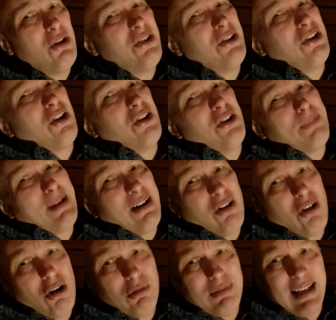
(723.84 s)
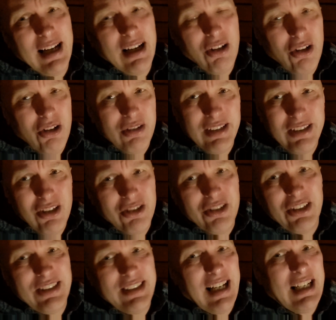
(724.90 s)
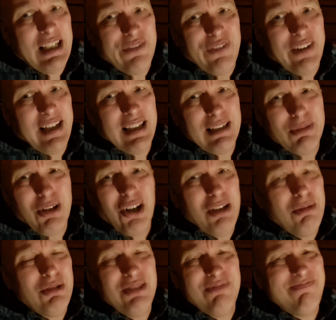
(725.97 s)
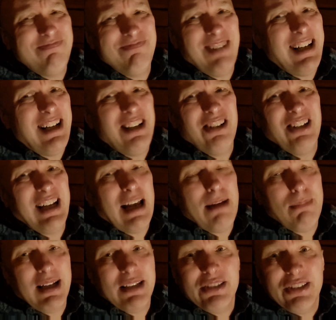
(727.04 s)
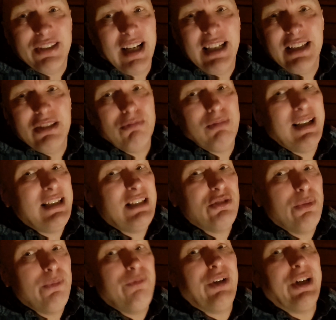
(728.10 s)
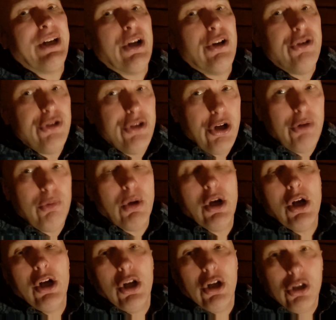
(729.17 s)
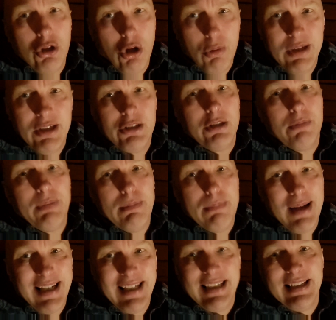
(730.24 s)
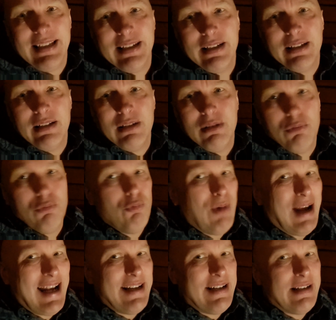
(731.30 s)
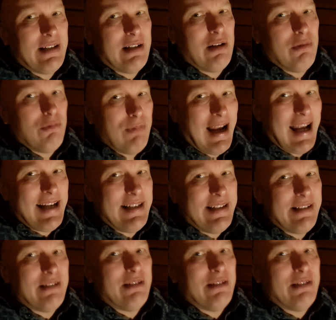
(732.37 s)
on and on about it all day long. It's not going to change things. But Hollywood, when are they going to get imagination? When is something new going to be made? When? That's